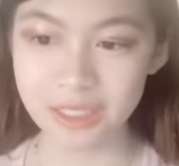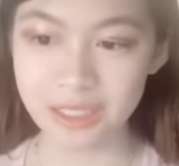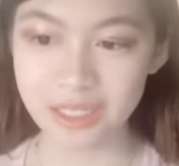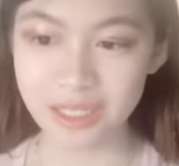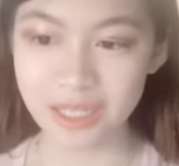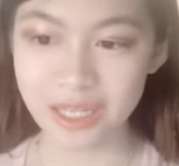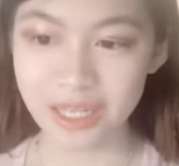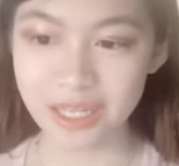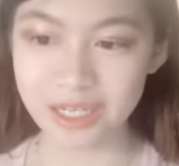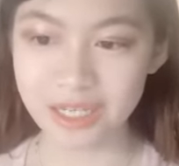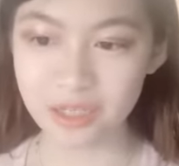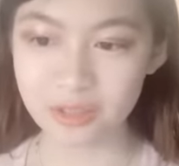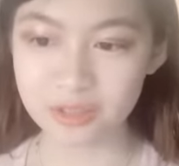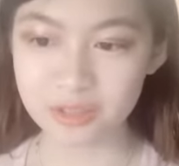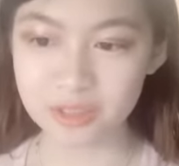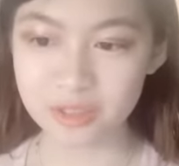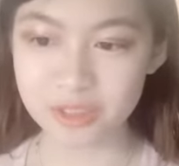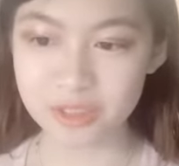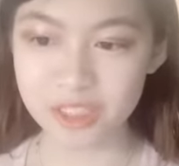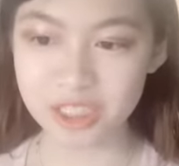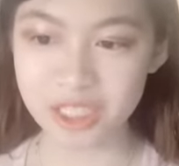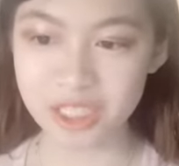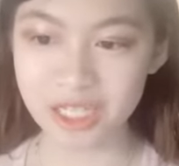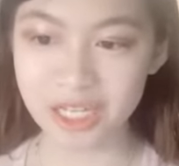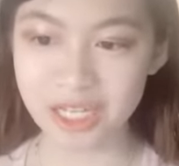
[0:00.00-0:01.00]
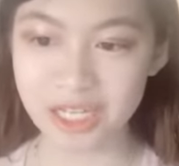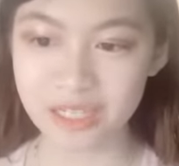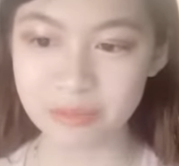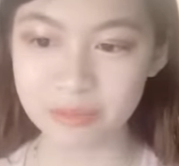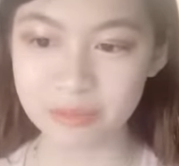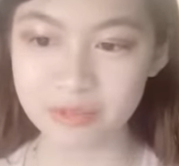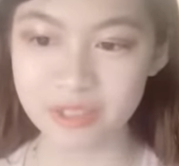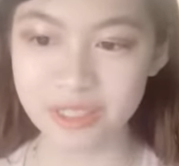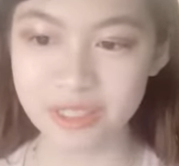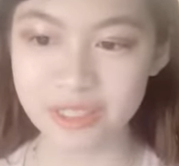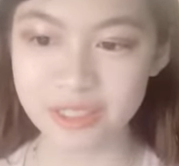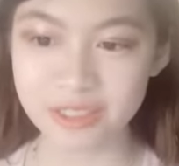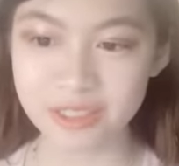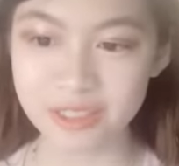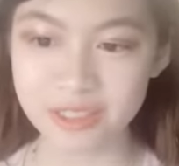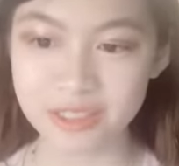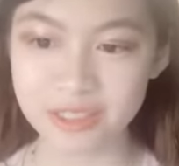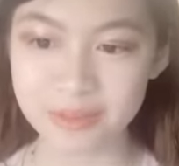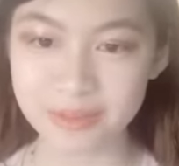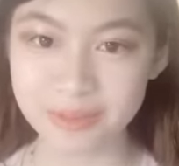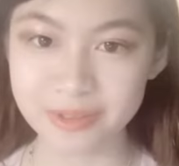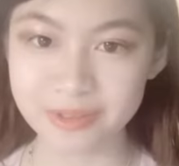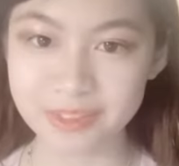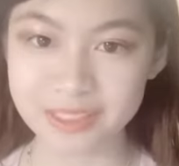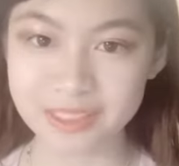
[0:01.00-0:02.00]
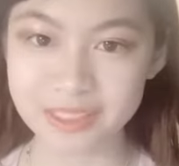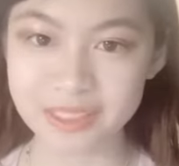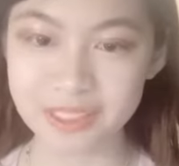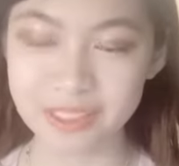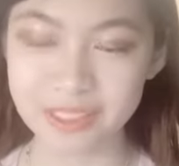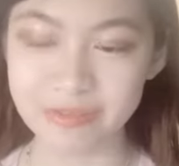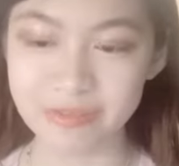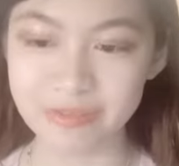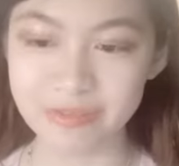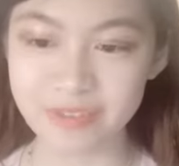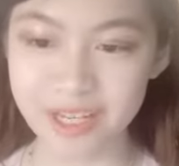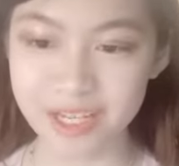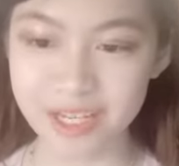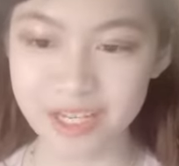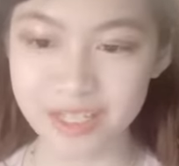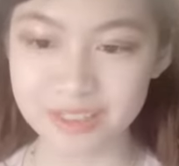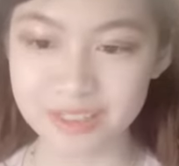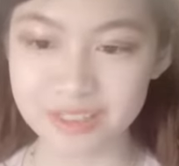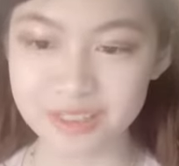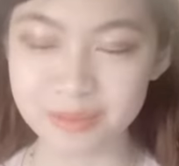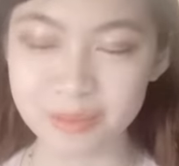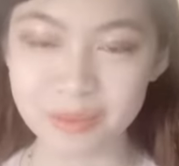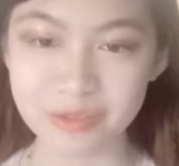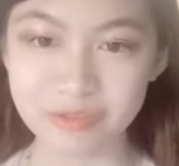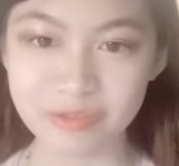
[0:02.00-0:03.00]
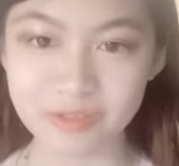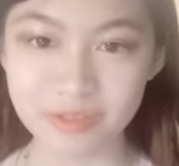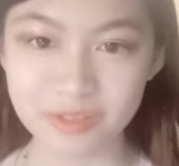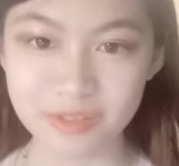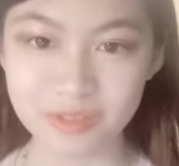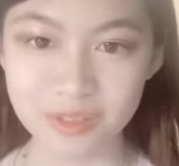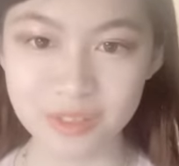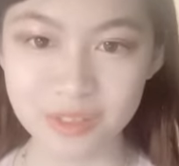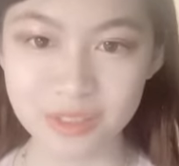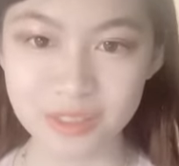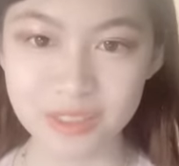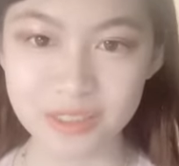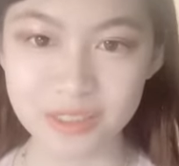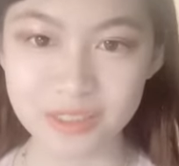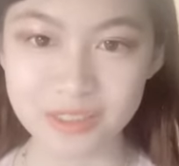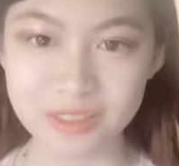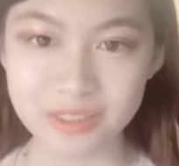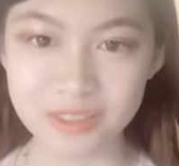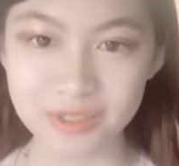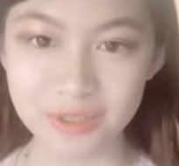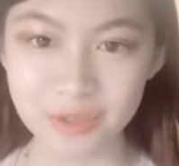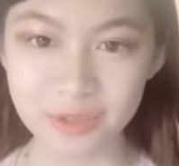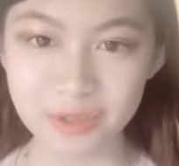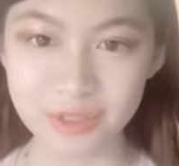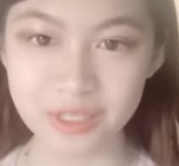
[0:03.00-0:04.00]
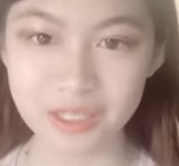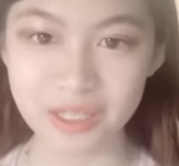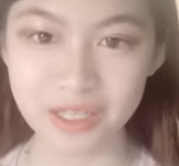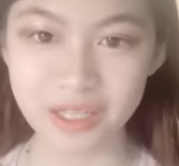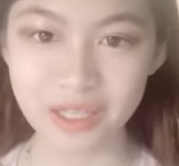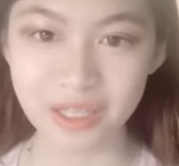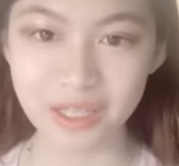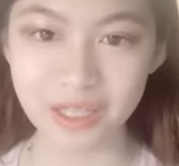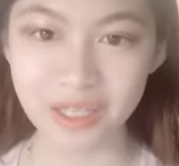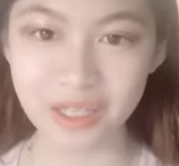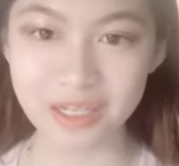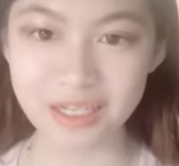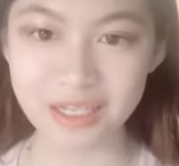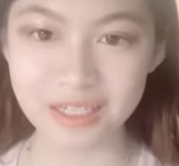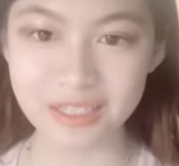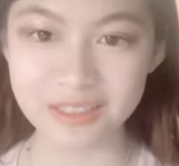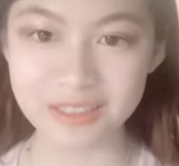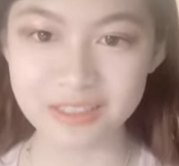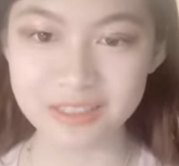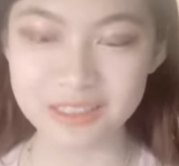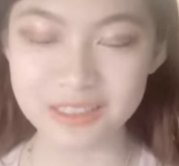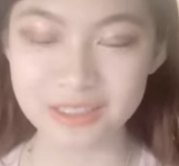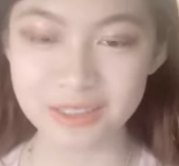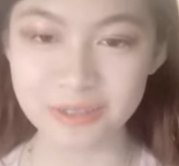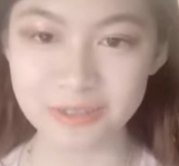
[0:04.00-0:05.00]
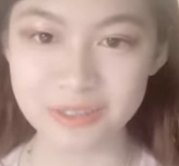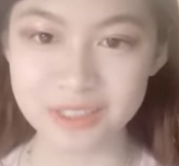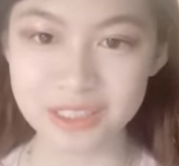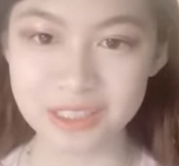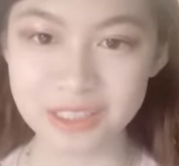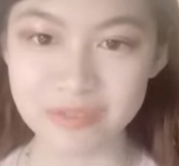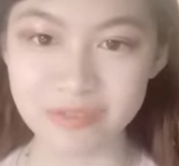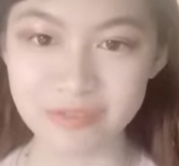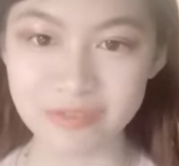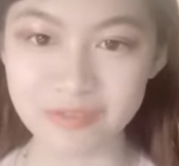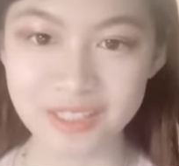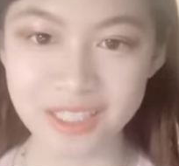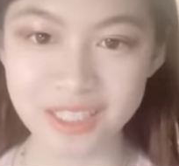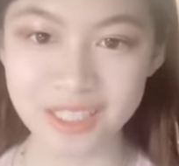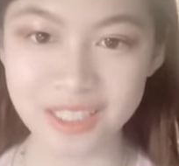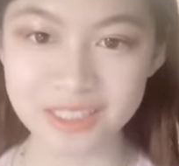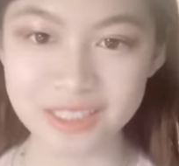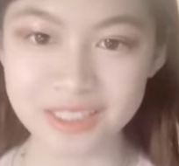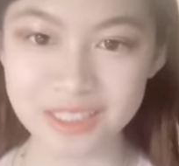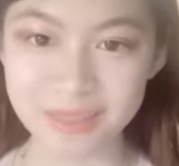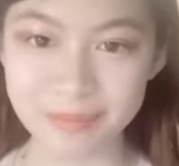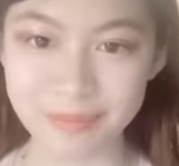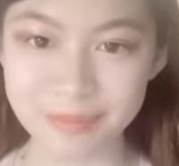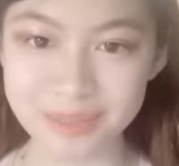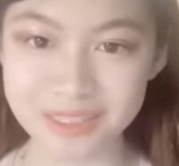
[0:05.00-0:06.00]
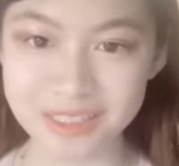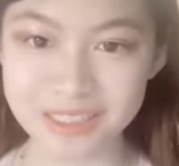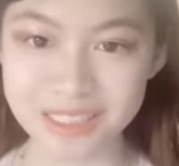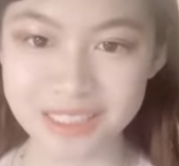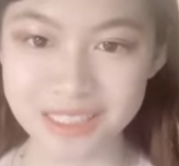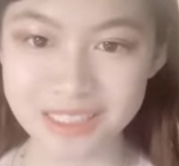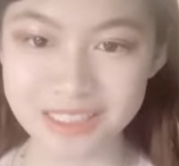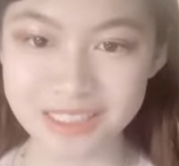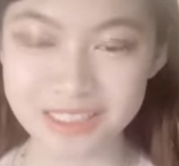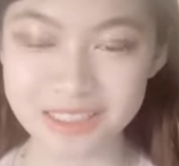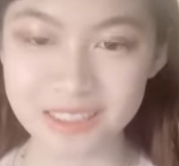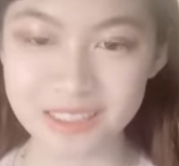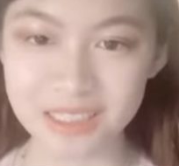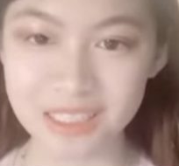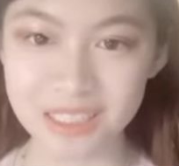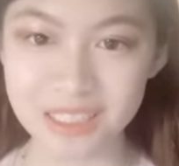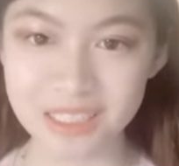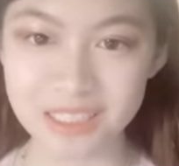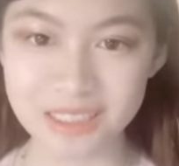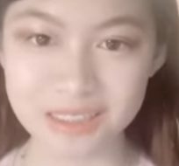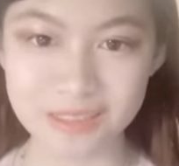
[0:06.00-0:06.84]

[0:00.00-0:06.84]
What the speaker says: and also she had prior experience in finance before. So the analytic skills in finance and business is